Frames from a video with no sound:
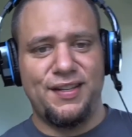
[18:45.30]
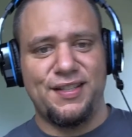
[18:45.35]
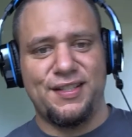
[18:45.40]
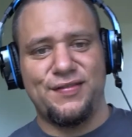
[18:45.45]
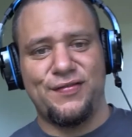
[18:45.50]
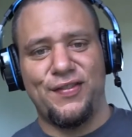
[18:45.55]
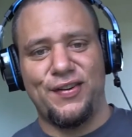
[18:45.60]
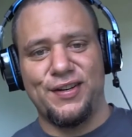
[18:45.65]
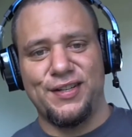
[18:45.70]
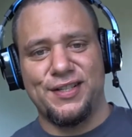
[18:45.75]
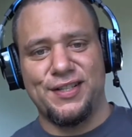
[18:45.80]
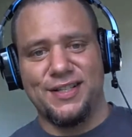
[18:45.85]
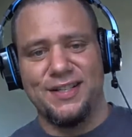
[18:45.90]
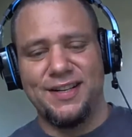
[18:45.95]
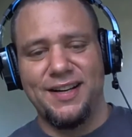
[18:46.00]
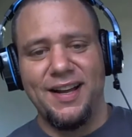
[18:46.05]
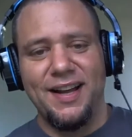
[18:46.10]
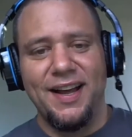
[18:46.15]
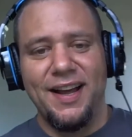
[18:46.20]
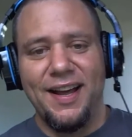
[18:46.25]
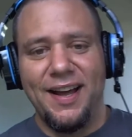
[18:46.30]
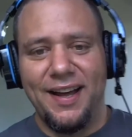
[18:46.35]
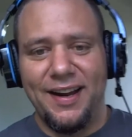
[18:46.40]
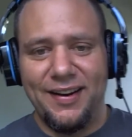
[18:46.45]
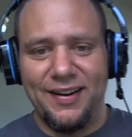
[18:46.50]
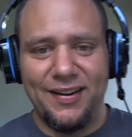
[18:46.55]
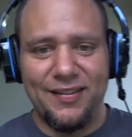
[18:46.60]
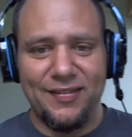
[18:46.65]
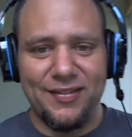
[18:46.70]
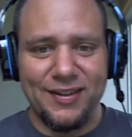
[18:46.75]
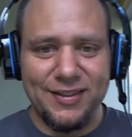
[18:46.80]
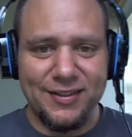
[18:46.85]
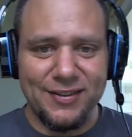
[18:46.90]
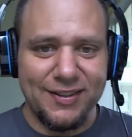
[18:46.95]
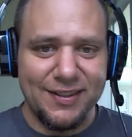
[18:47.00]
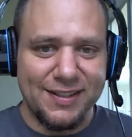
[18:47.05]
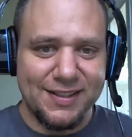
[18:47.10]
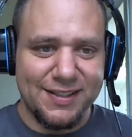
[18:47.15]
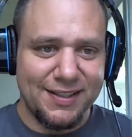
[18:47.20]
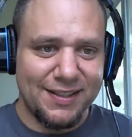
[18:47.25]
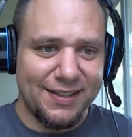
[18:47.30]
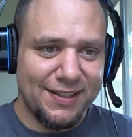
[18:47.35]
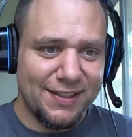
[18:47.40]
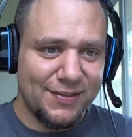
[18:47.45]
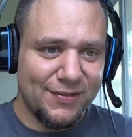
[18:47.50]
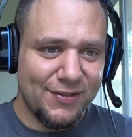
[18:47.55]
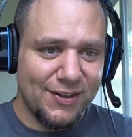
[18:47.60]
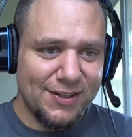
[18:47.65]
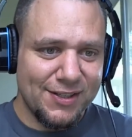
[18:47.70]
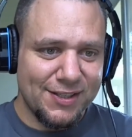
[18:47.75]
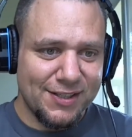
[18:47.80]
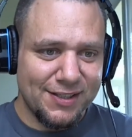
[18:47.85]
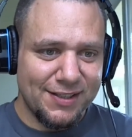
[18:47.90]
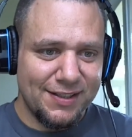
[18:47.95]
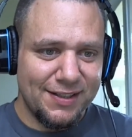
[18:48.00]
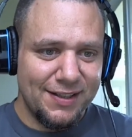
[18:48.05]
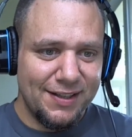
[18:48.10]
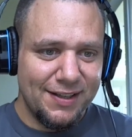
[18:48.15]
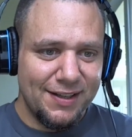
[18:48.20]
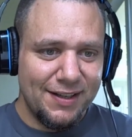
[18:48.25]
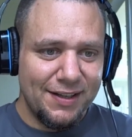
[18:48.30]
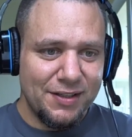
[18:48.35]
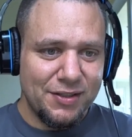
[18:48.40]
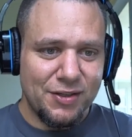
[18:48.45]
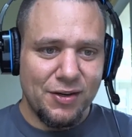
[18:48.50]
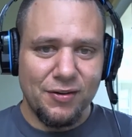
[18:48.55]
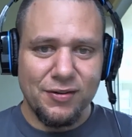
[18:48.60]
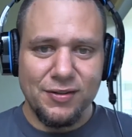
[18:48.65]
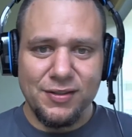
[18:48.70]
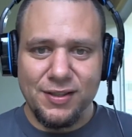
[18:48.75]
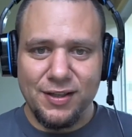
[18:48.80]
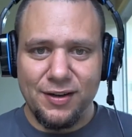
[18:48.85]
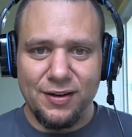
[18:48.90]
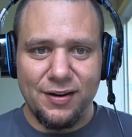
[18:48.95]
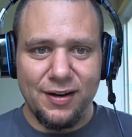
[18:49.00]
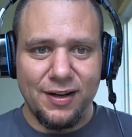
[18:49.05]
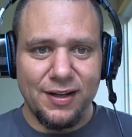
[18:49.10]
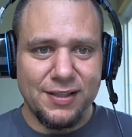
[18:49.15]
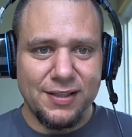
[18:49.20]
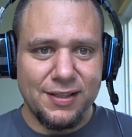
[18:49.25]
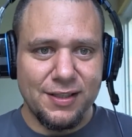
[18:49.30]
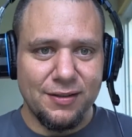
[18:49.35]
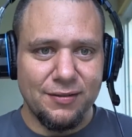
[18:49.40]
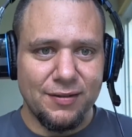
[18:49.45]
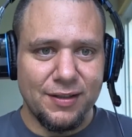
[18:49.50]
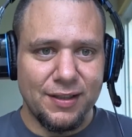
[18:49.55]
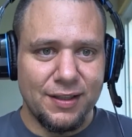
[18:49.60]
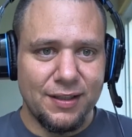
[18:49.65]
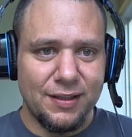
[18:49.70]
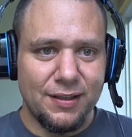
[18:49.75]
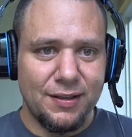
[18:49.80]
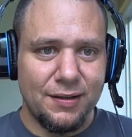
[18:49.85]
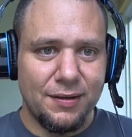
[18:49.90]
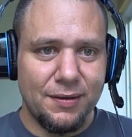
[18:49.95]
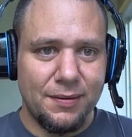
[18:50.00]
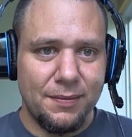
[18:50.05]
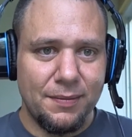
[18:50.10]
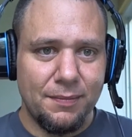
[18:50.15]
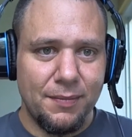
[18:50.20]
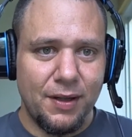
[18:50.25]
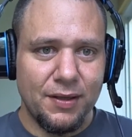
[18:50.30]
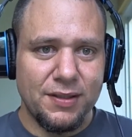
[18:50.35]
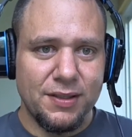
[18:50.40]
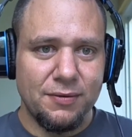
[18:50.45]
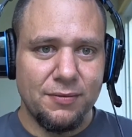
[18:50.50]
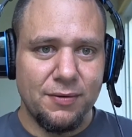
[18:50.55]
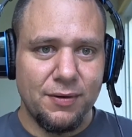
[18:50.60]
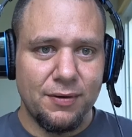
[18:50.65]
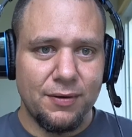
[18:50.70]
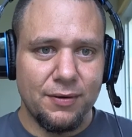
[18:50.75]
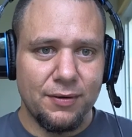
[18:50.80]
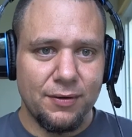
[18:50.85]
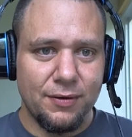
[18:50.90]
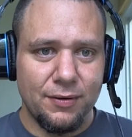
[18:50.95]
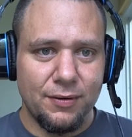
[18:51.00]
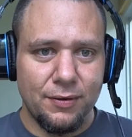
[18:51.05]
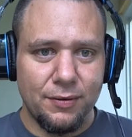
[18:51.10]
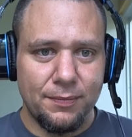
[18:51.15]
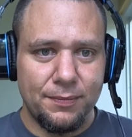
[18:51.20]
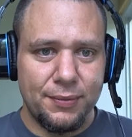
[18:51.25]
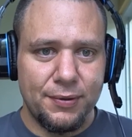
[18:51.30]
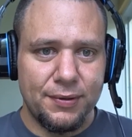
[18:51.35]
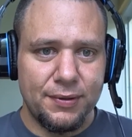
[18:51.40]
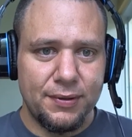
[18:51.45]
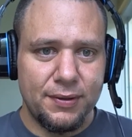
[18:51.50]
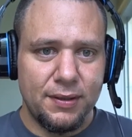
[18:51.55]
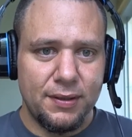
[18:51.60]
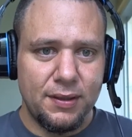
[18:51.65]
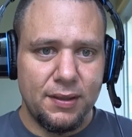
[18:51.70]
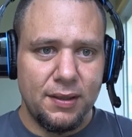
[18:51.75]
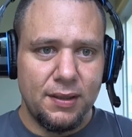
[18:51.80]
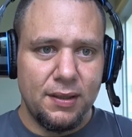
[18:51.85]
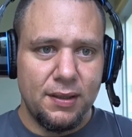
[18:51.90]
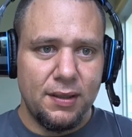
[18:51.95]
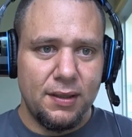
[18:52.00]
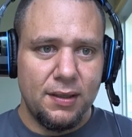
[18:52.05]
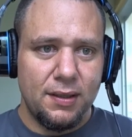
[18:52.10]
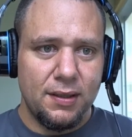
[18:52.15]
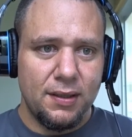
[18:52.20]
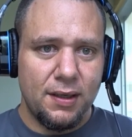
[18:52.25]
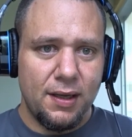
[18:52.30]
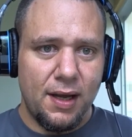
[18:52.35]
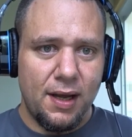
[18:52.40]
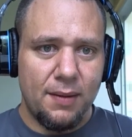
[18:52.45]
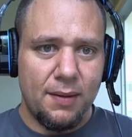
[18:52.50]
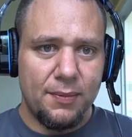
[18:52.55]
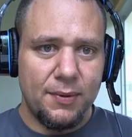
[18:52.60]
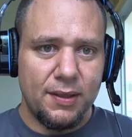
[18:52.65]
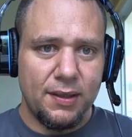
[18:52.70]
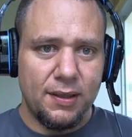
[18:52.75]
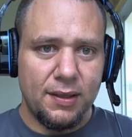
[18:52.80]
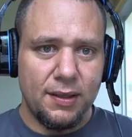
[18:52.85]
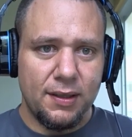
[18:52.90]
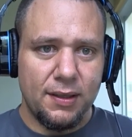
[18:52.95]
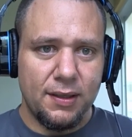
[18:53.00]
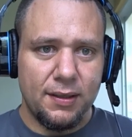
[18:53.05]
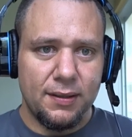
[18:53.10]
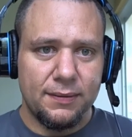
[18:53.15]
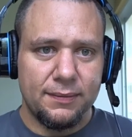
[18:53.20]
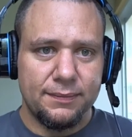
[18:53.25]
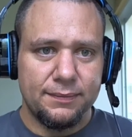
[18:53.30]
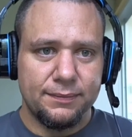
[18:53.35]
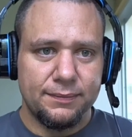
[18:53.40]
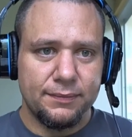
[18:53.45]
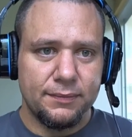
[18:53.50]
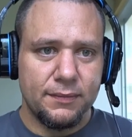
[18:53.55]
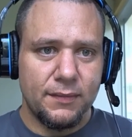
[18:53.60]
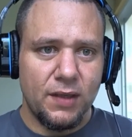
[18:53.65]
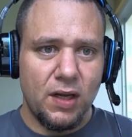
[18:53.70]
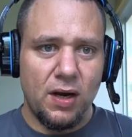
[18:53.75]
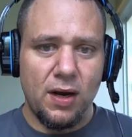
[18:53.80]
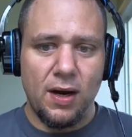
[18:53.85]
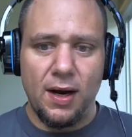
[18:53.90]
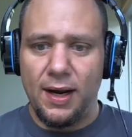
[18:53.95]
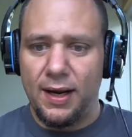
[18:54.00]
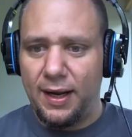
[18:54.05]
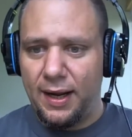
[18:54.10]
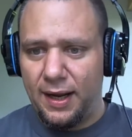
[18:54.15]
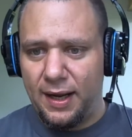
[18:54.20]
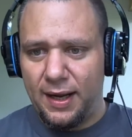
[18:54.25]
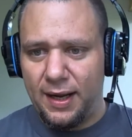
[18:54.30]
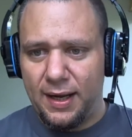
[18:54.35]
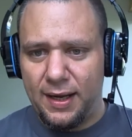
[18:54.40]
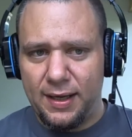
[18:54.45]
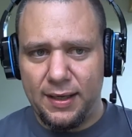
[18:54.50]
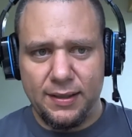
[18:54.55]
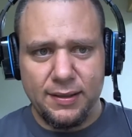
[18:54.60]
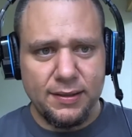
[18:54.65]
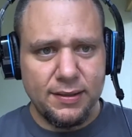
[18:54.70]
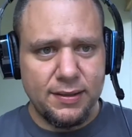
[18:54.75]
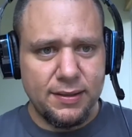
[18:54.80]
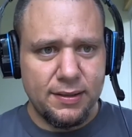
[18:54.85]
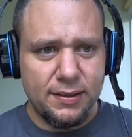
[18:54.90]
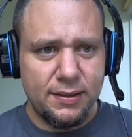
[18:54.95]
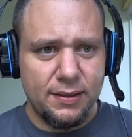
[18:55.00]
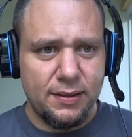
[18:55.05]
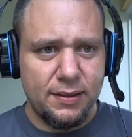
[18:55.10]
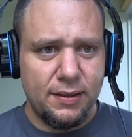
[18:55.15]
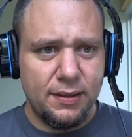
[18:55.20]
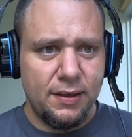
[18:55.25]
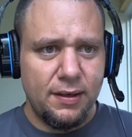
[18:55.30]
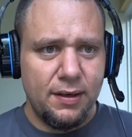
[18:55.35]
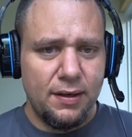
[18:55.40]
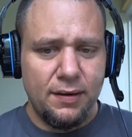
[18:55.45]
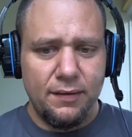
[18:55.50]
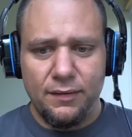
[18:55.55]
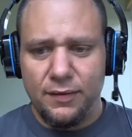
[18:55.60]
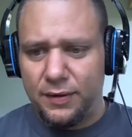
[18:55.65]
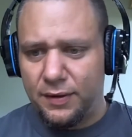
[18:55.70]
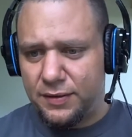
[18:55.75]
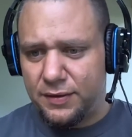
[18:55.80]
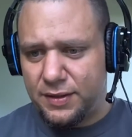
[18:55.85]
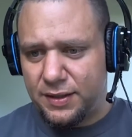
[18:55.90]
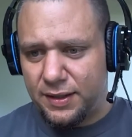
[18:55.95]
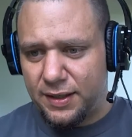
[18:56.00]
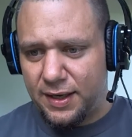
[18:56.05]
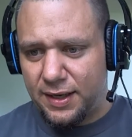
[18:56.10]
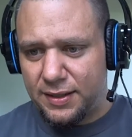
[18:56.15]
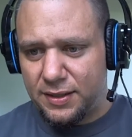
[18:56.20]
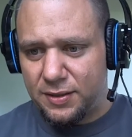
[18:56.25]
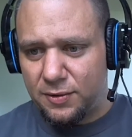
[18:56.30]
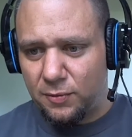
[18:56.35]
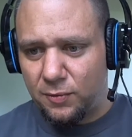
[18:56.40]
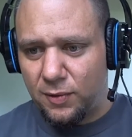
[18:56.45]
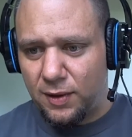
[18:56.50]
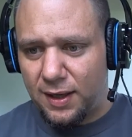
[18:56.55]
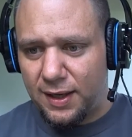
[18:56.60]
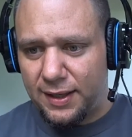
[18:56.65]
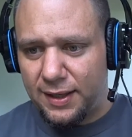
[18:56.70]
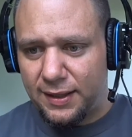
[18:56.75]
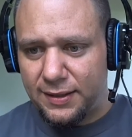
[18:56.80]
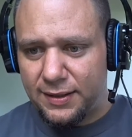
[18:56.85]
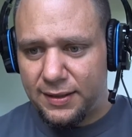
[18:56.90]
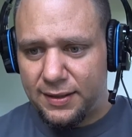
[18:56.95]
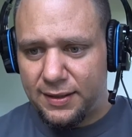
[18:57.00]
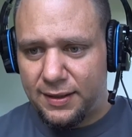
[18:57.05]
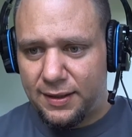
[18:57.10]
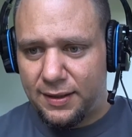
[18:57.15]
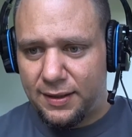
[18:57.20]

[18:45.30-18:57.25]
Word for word: this version. I don't ever do this on this version. Drones are us. Here we go. Multi rotor group. Copy. All right, and for those of you guys who want it,